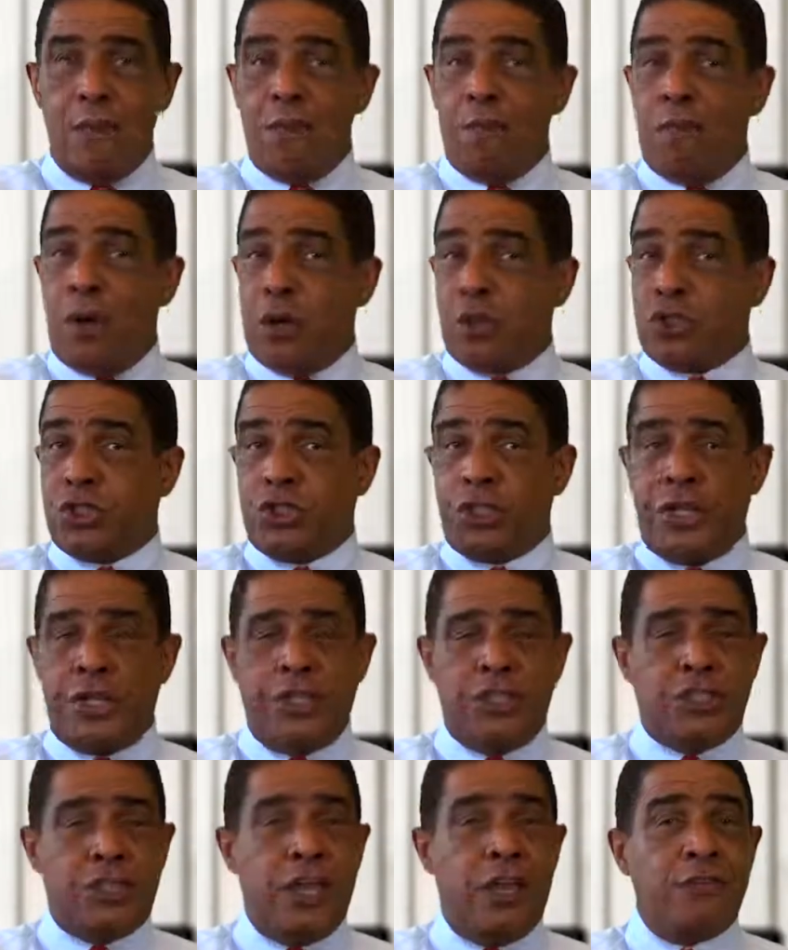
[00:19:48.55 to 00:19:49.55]
Most
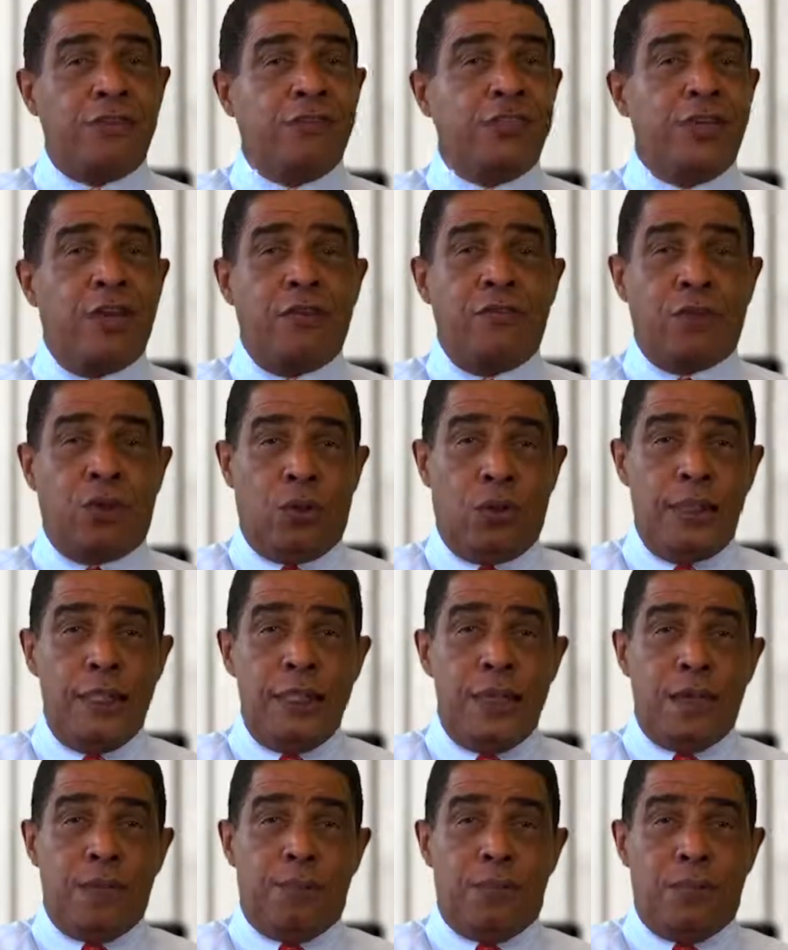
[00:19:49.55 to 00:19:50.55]
cities have several
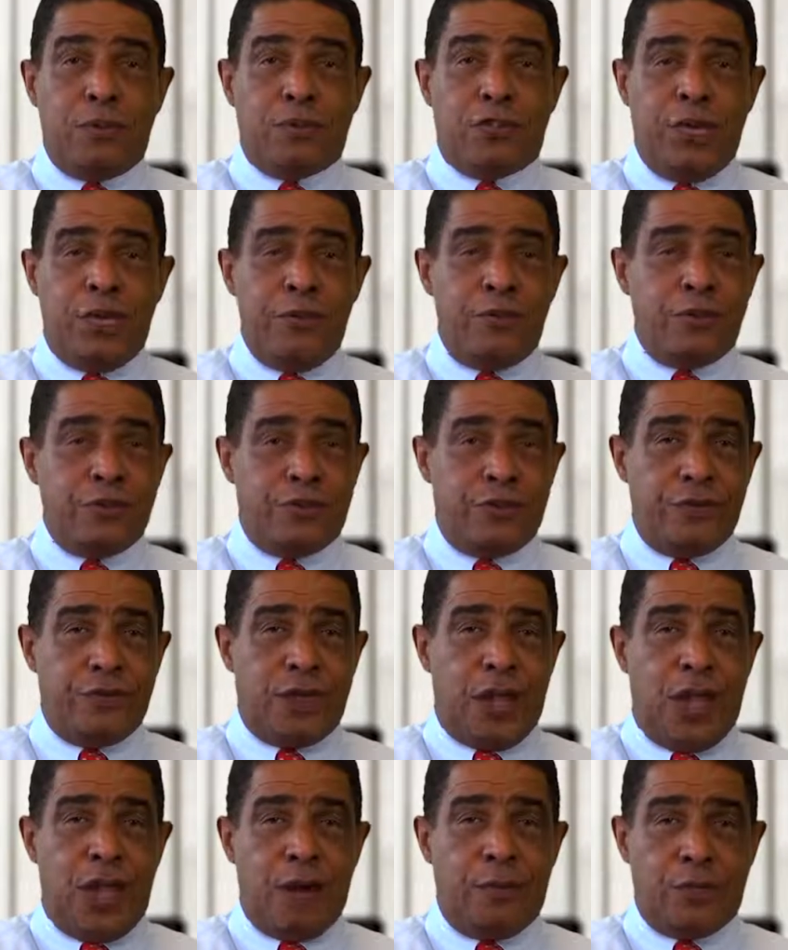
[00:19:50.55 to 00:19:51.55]
chambers of
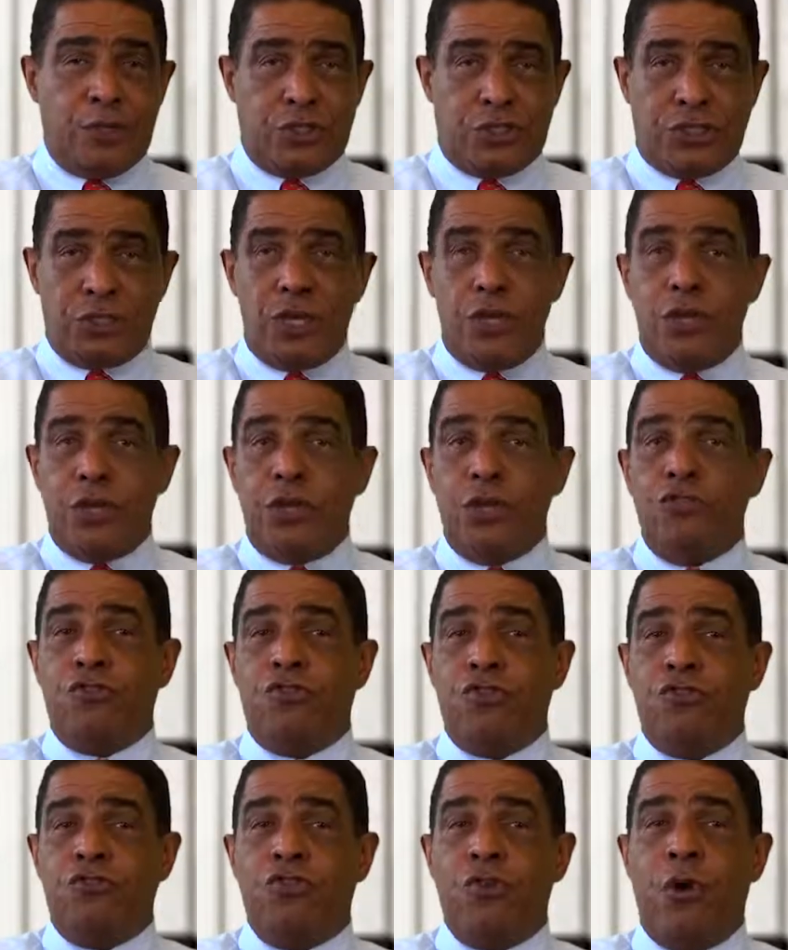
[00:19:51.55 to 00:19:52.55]
commerce. You
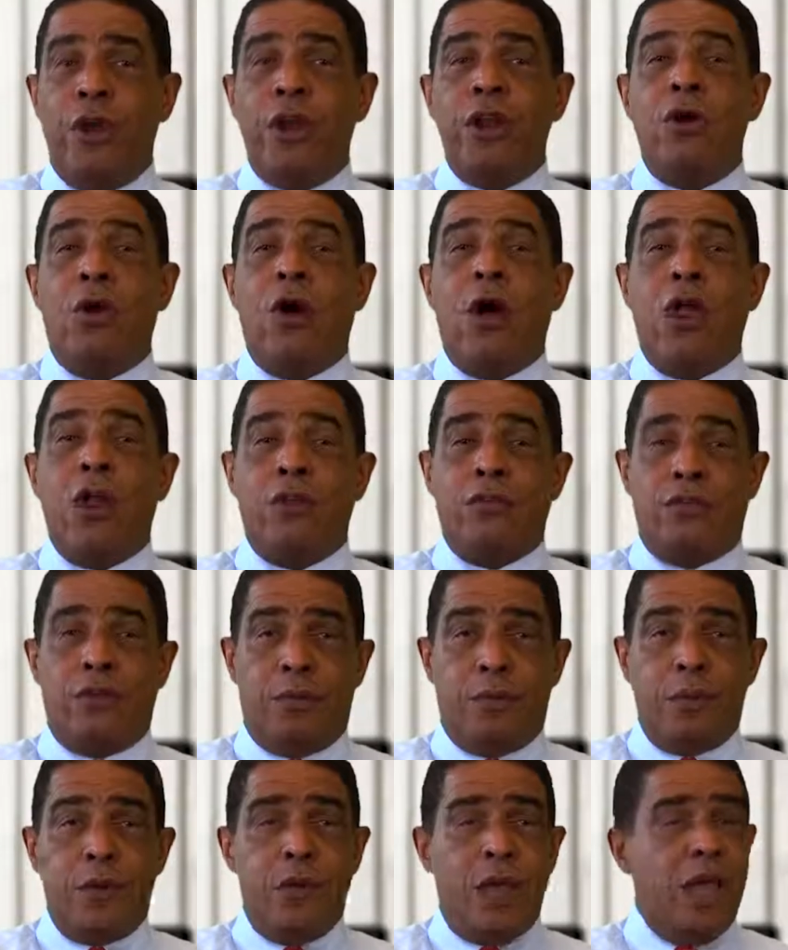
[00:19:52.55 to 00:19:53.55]
should join all of
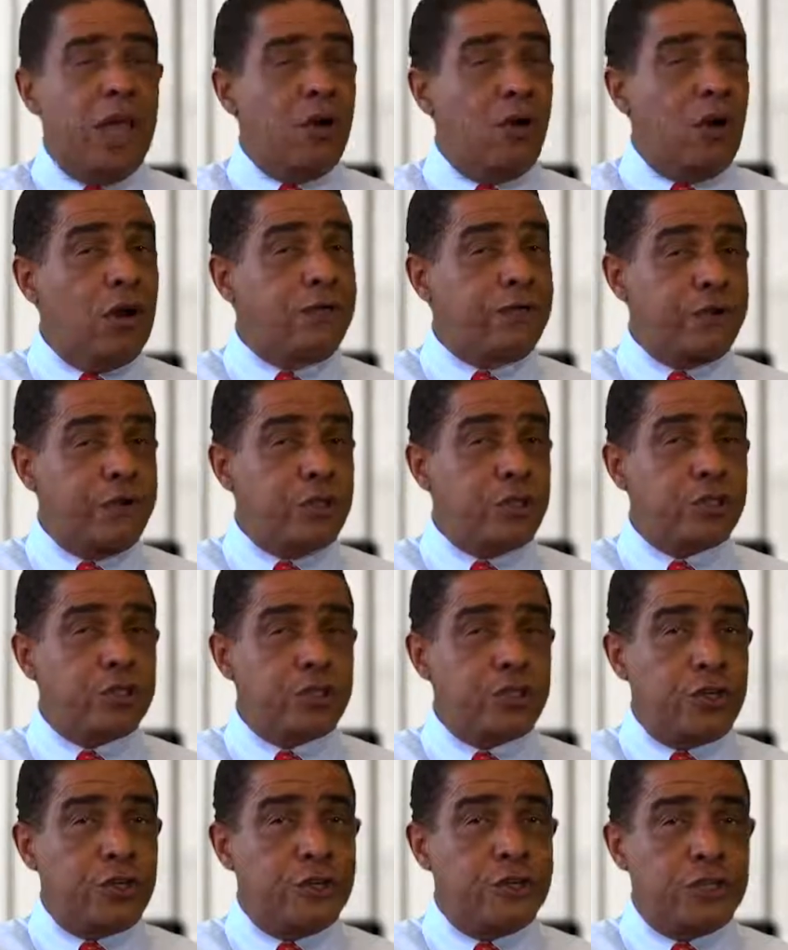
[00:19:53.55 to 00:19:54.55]
them and offer your
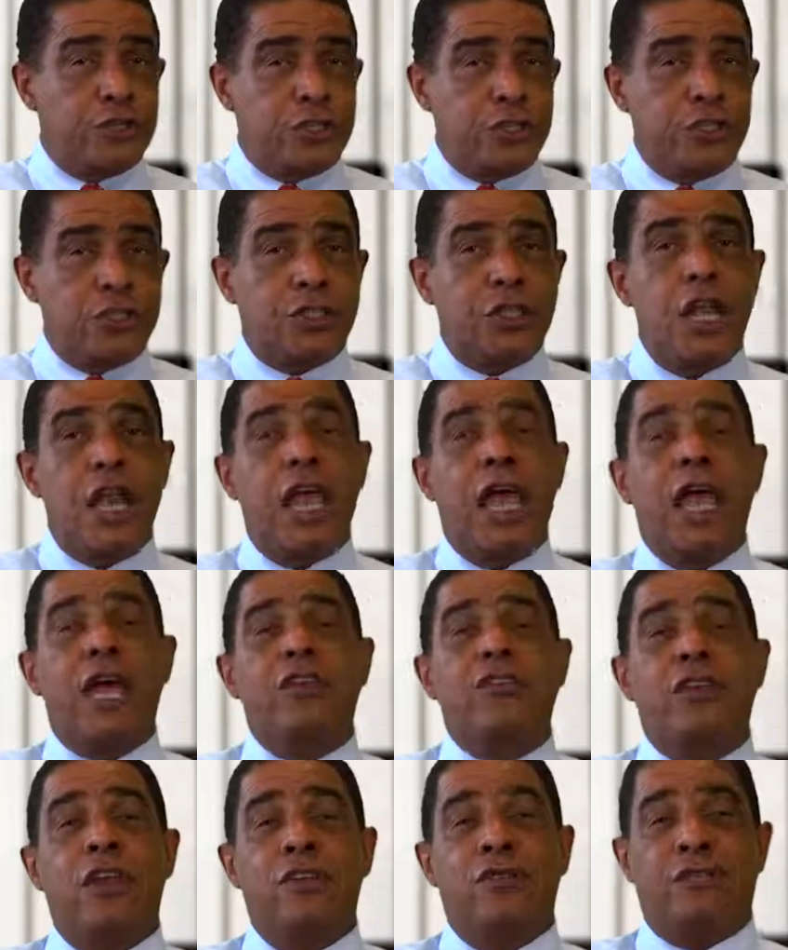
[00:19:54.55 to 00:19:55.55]
services
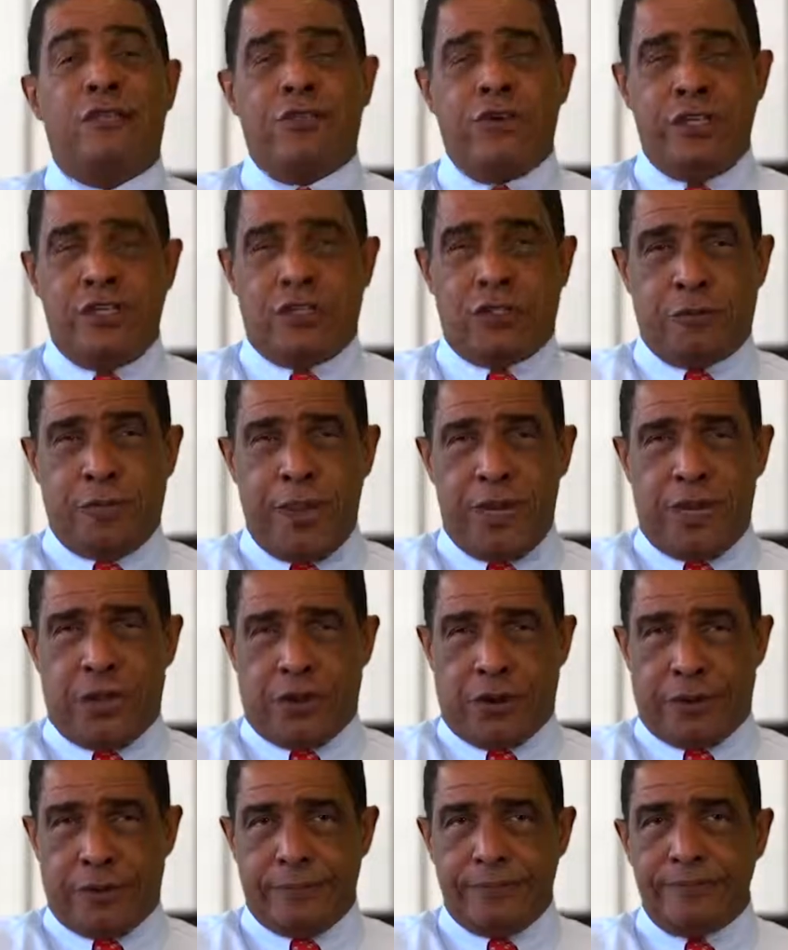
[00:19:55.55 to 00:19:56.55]
as a free
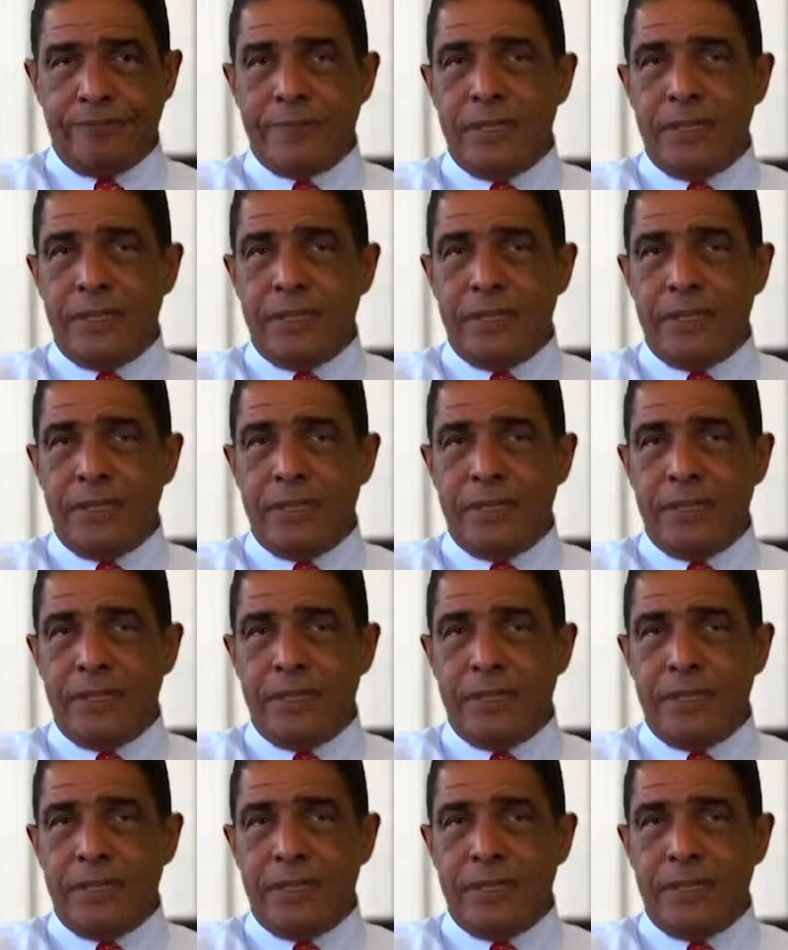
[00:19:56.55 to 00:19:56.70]
speaker.